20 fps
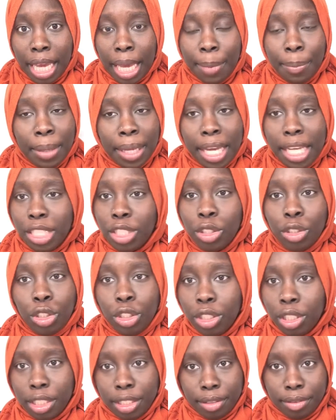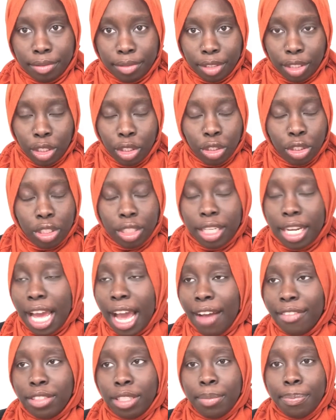Because you shouldn't. You shouldn't
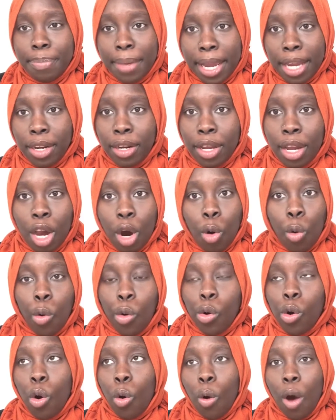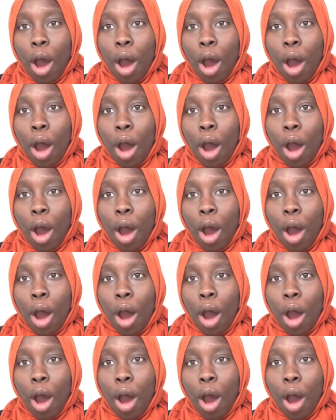have to bend or go